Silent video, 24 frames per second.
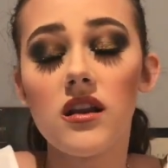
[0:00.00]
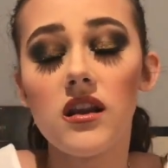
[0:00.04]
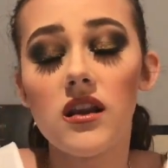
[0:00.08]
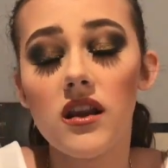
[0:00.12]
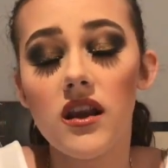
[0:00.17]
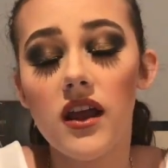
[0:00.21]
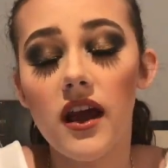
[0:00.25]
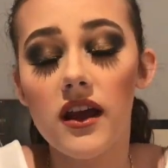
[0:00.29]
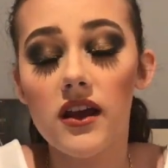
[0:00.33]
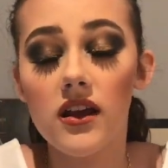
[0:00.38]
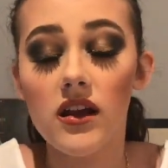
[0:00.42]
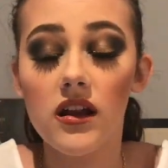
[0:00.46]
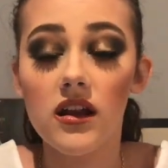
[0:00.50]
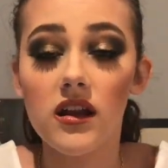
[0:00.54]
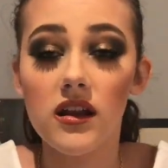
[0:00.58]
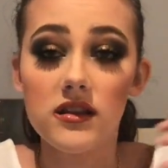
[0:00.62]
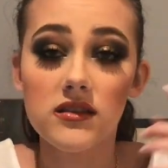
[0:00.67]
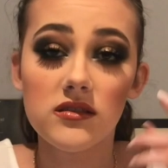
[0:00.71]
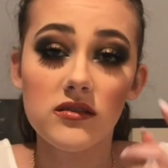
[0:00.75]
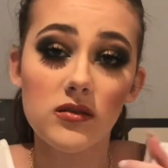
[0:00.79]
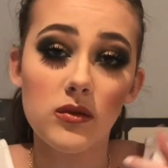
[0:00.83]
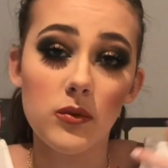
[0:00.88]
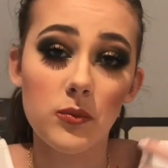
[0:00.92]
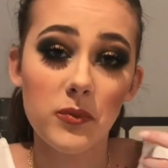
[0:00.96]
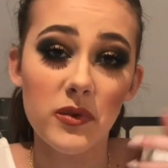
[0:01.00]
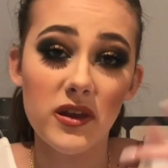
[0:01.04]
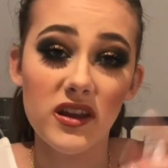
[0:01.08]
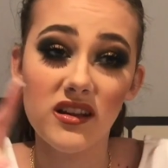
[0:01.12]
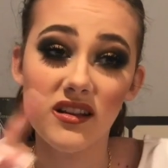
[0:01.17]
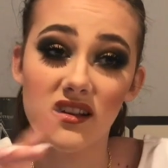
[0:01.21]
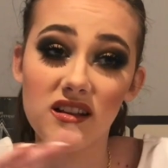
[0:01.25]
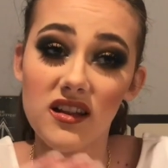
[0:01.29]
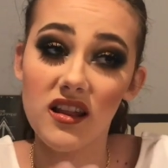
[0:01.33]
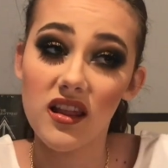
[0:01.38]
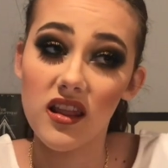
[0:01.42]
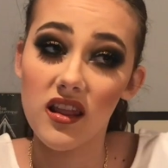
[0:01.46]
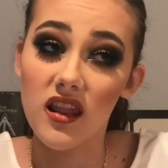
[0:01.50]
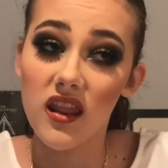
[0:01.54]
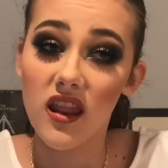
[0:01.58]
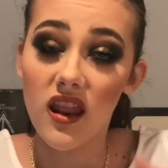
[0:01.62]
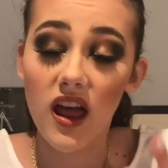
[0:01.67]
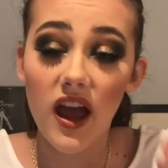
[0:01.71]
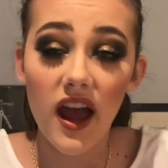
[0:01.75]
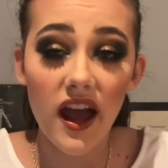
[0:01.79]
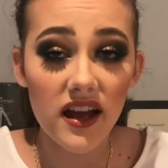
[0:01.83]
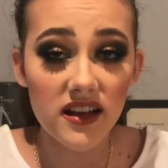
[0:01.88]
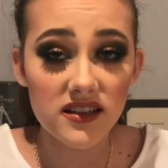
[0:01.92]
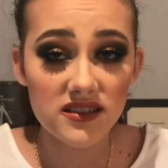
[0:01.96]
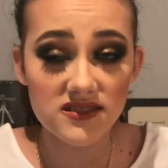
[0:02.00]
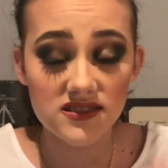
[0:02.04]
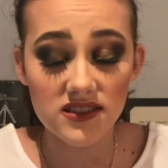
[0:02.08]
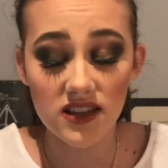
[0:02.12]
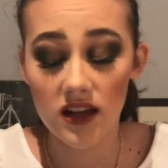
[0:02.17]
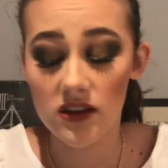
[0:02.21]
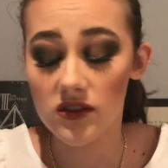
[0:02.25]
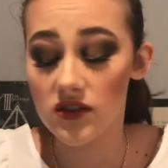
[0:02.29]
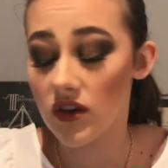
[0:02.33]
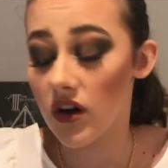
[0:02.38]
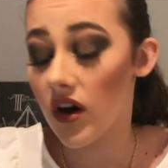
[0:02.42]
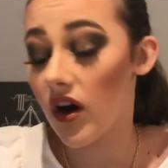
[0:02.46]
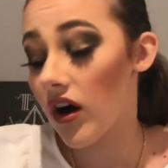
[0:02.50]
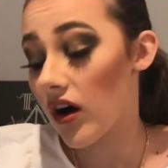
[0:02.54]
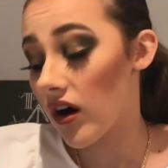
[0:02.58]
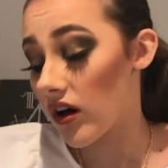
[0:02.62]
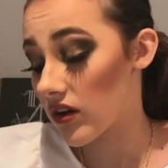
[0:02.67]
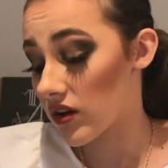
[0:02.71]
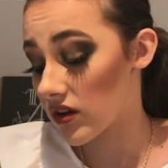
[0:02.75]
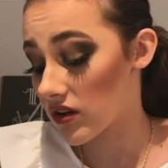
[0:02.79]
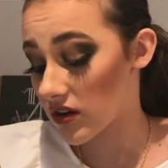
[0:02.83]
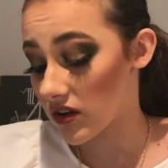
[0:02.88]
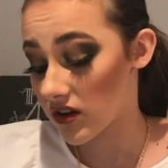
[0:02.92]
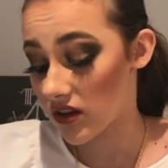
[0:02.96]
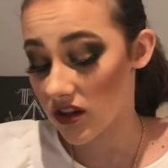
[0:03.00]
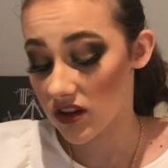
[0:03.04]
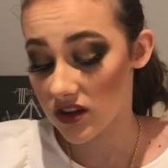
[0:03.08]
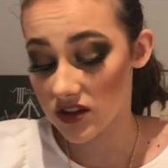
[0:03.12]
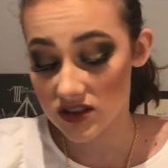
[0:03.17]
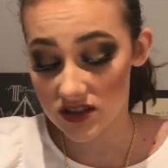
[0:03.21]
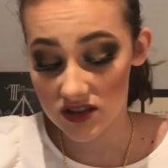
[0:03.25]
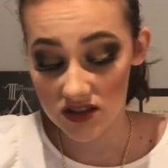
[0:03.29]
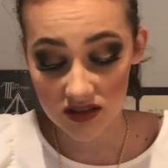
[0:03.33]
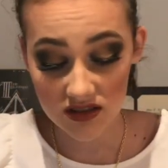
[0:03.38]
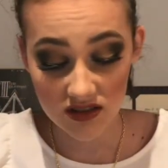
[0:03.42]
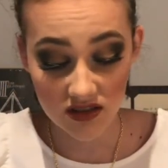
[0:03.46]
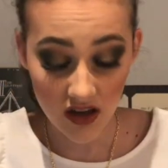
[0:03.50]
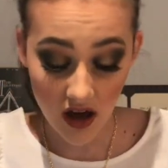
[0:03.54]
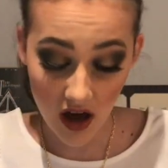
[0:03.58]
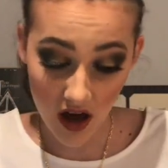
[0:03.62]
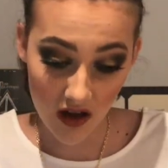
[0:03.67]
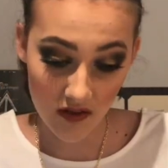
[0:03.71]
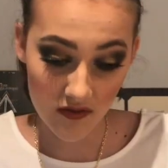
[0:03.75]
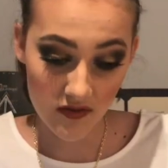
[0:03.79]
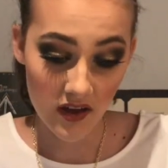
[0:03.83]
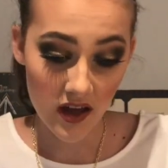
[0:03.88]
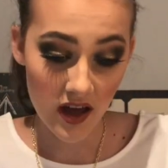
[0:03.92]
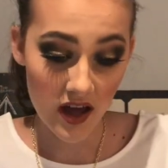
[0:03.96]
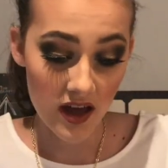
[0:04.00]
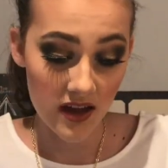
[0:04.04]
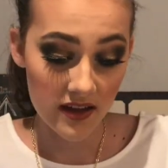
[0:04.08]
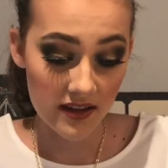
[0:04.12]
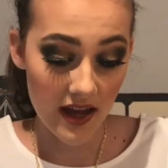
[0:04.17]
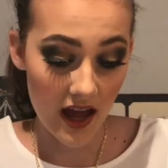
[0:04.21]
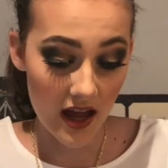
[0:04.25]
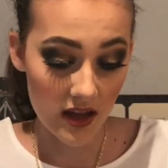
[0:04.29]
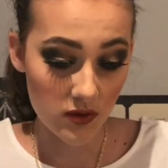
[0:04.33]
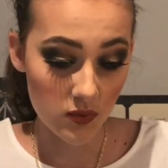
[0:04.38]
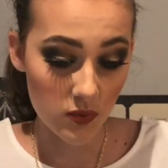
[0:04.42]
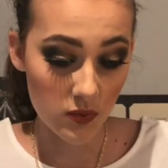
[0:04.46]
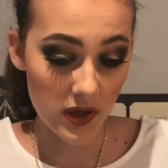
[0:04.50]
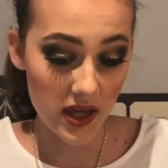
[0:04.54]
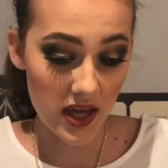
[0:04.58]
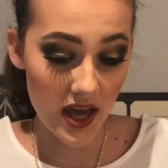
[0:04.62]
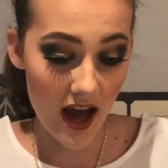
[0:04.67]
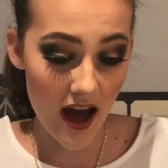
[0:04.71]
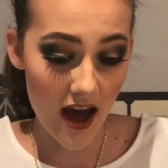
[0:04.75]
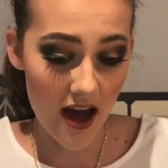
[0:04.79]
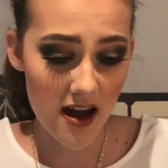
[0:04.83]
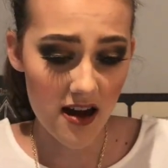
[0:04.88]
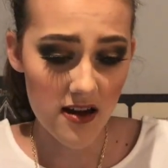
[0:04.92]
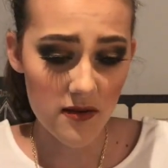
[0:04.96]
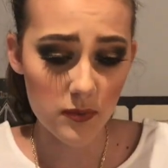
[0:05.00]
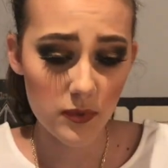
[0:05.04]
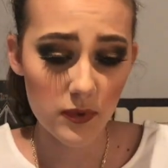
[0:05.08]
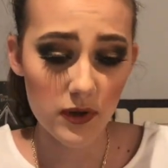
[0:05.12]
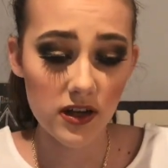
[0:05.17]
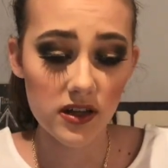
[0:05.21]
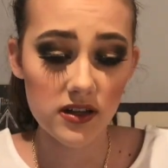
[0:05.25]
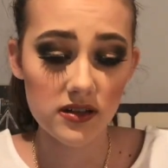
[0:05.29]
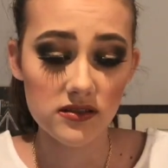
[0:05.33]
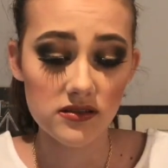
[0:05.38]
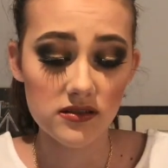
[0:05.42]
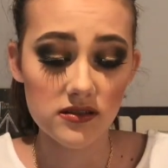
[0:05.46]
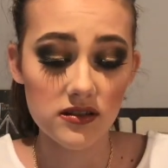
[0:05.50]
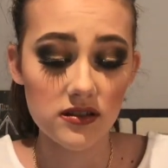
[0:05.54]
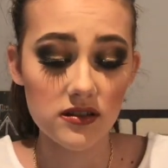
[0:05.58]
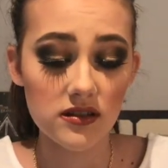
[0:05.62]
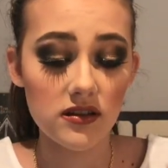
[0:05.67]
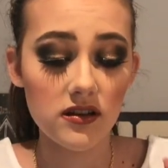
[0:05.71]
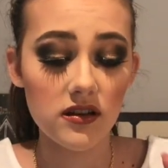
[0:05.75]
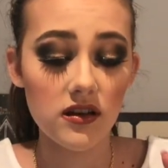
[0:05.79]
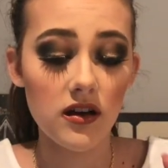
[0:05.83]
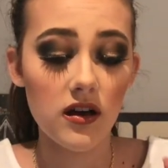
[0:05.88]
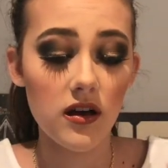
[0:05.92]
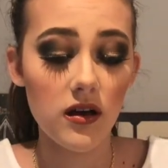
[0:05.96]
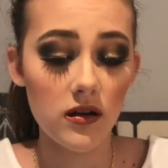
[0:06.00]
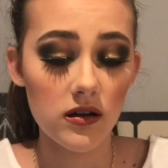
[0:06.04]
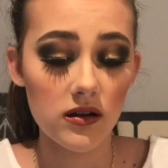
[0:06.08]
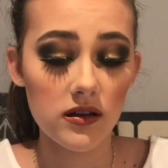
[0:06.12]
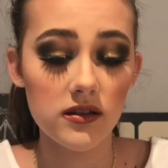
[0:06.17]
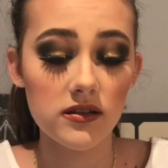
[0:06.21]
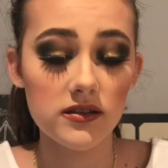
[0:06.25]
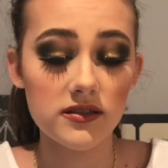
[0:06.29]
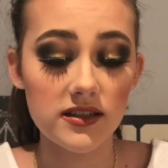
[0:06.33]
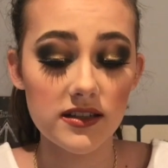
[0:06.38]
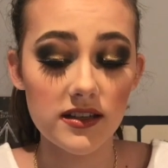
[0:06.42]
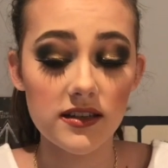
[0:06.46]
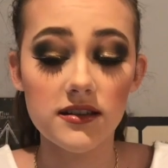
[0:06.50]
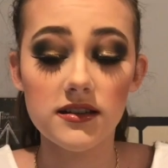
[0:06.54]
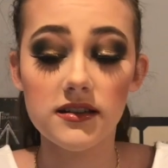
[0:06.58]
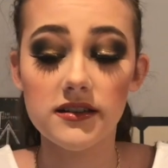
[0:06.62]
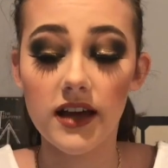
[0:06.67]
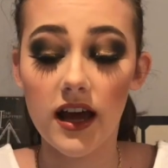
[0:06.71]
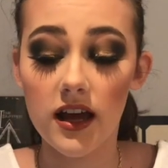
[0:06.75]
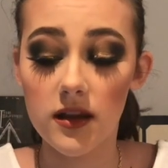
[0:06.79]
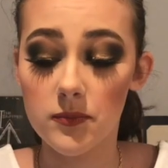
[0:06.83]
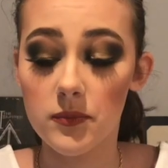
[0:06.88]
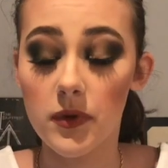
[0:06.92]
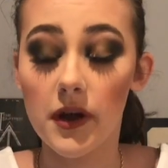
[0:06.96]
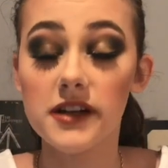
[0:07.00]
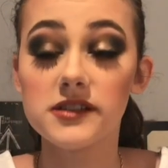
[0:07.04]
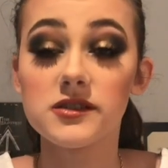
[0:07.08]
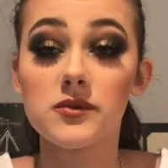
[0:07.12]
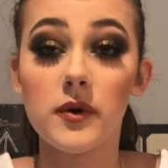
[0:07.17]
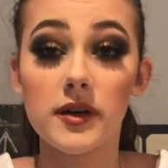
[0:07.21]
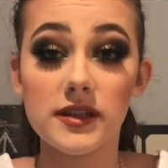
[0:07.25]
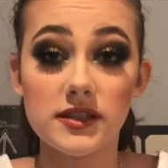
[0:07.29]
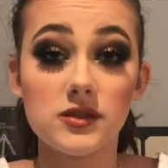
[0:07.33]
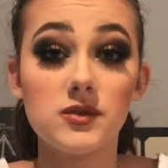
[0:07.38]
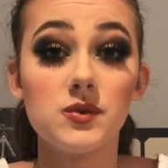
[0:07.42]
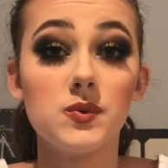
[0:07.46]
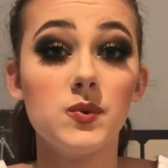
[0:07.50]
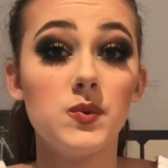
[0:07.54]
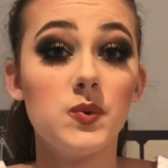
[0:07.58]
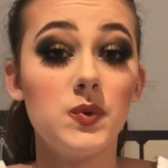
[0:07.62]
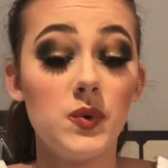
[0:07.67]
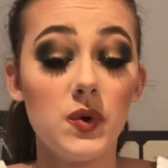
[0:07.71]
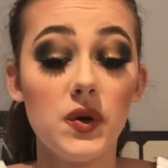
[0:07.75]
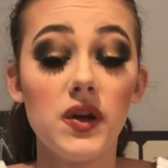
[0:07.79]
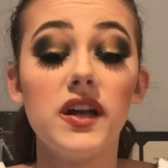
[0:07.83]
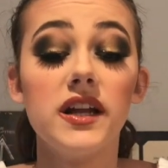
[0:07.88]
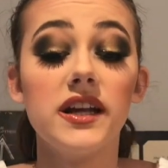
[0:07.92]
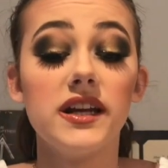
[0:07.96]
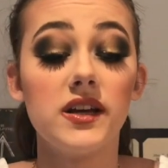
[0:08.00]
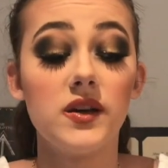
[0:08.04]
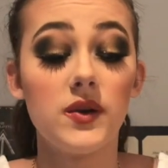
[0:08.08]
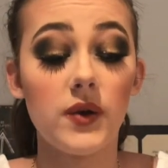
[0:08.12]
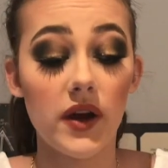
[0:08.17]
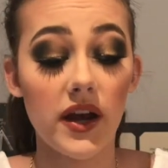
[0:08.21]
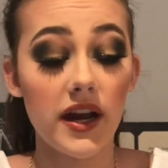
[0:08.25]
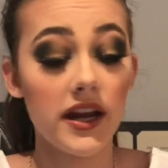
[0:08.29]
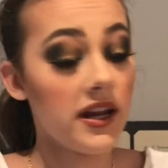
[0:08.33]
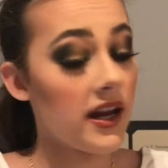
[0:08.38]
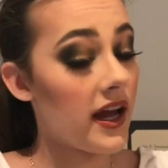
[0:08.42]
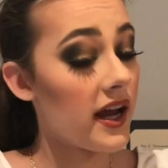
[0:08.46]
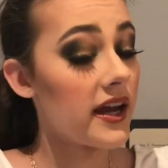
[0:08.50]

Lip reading: like a little bit less than the other stuff that we have, but that box was really great.